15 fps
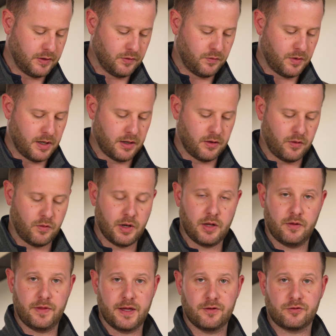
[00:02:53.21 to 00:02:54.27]
you'll want to
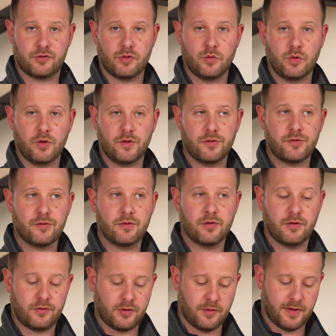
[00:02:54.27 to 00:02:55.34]
oil these tools
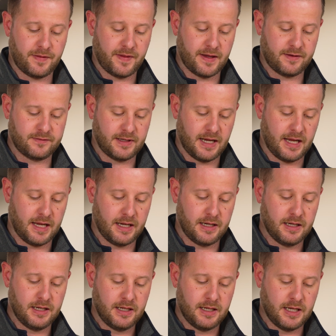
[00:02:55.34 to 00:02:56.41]
so that they
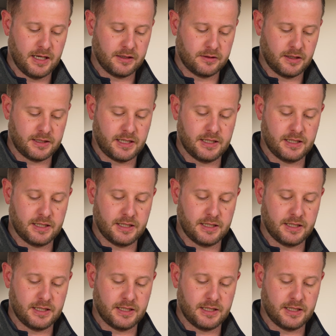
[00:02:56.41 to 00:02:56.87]
stay in good